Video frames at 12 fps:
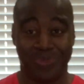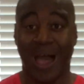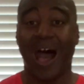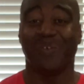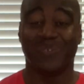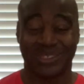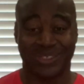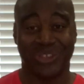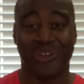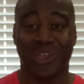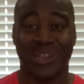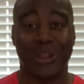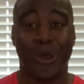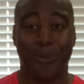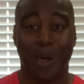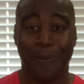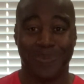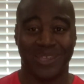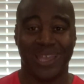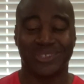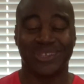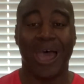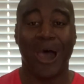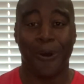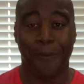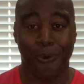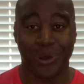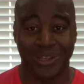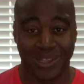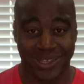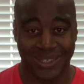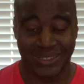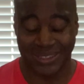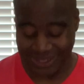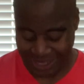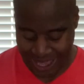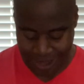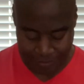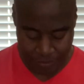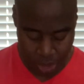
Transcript: obviously already know about pH and how important it is, okay?